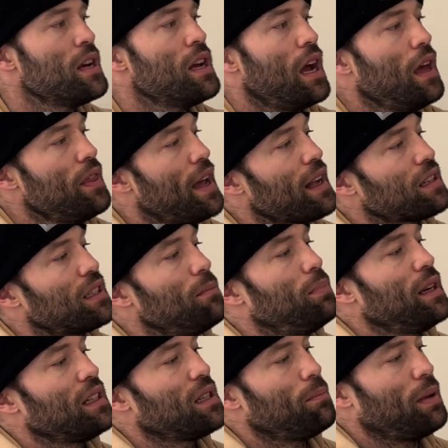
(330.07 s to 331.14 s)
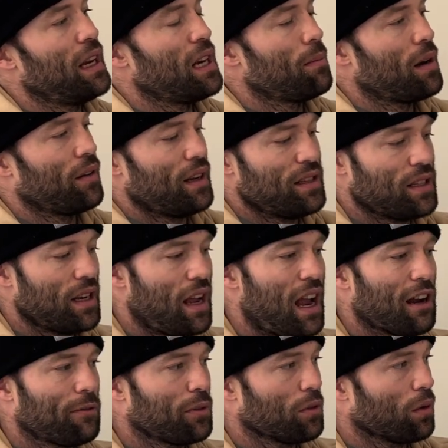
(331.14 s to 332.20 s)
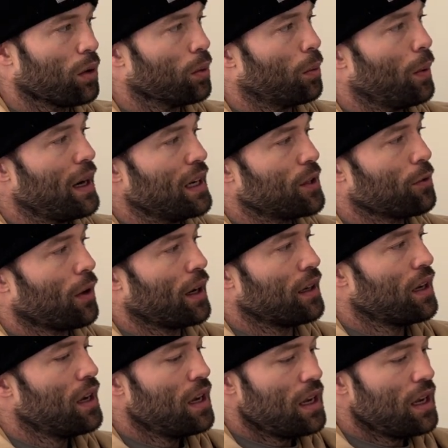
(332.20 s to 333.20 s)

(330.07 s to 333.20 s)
And that's the big debate about is it effort or weight, right?